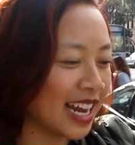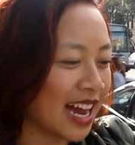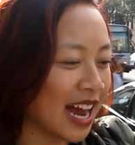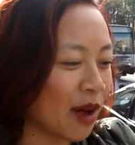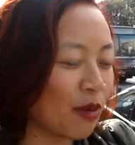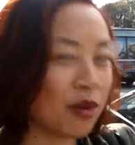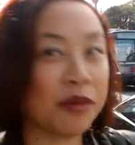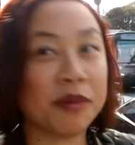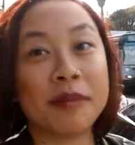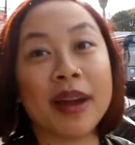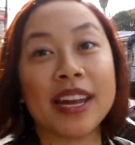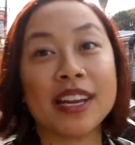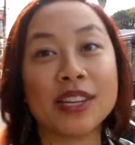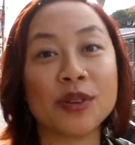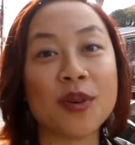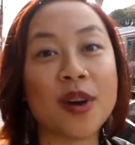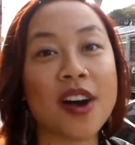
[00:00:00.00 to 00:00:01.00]
I want to
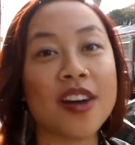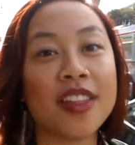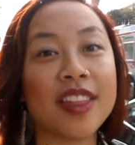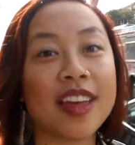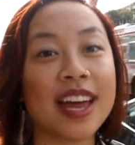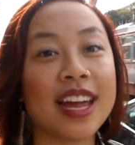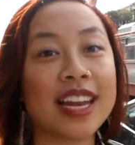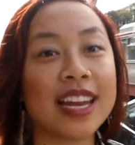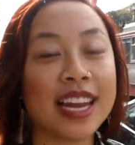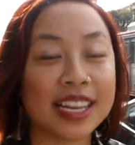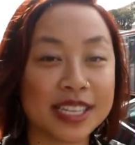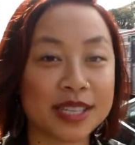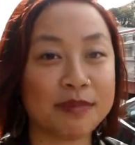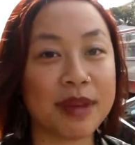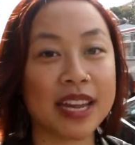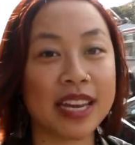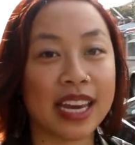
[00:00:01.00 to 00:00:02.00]
remind you all that
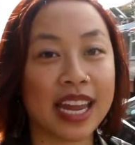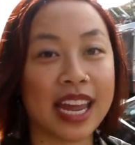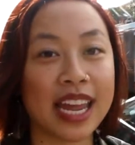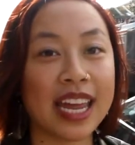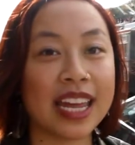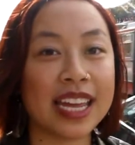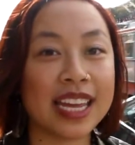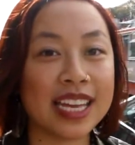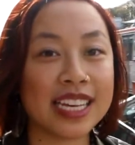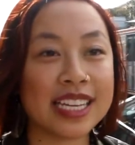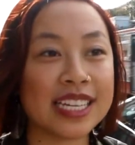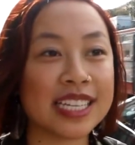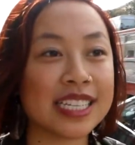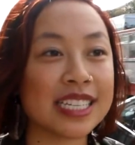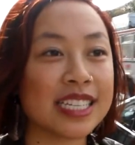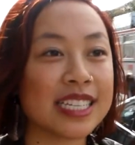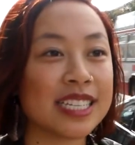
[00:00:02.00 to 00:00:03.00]
next Monday
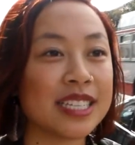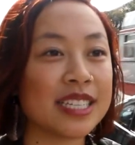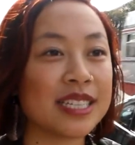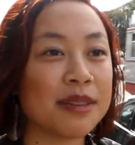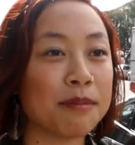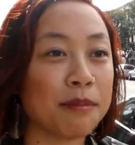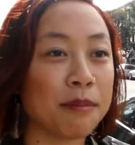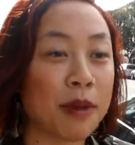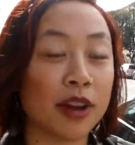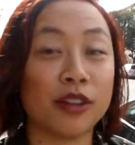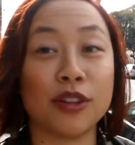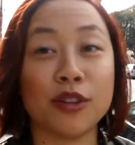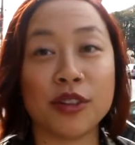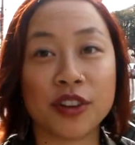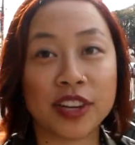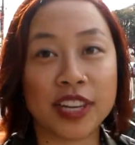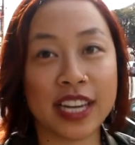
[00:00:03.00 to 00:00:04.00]
is Martin
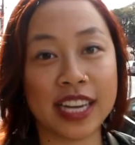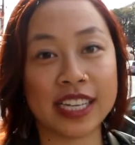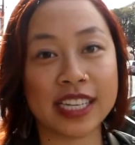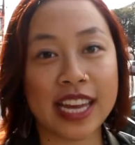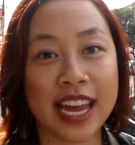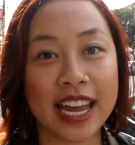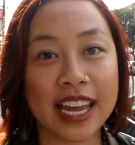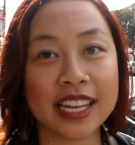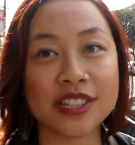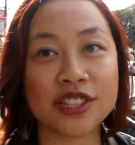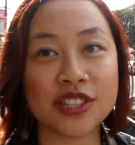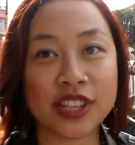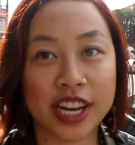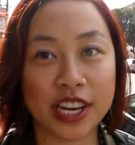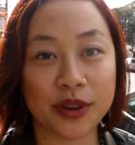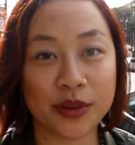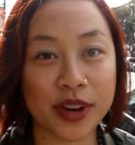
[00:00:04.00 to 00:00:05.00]
Luther King Day. It's
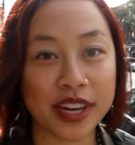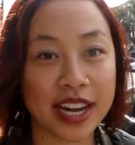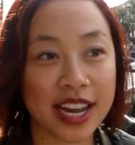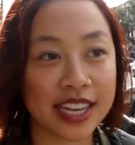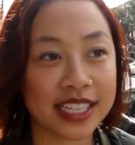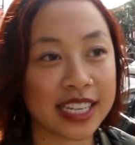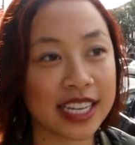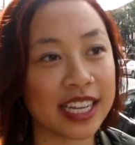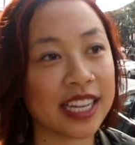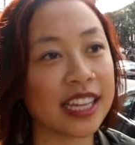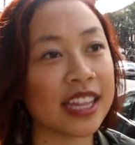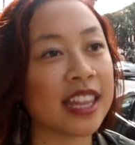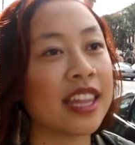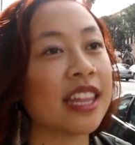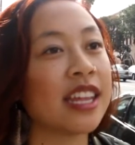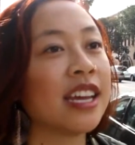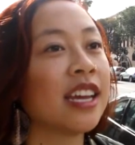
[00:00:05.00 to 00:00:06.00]
January
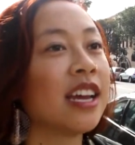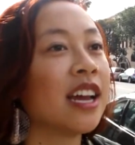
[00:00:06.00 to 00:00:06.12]
19th. Yeah.